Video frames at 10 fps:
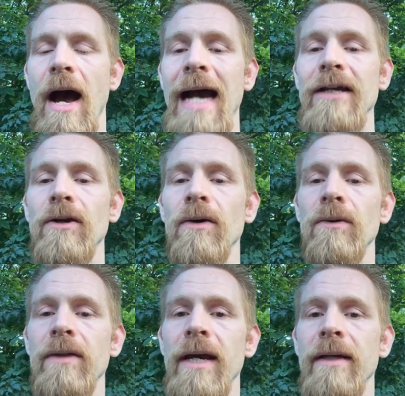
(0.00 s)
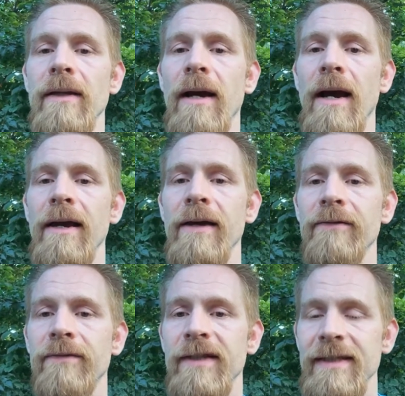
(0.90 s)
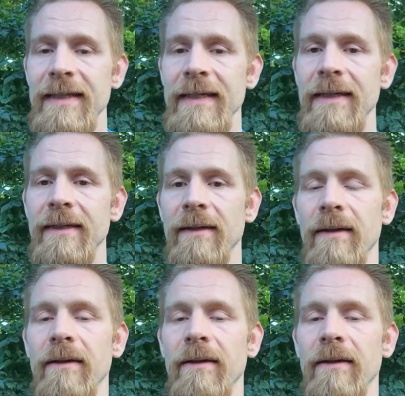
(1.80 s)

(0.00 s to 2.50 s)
I know that I have seen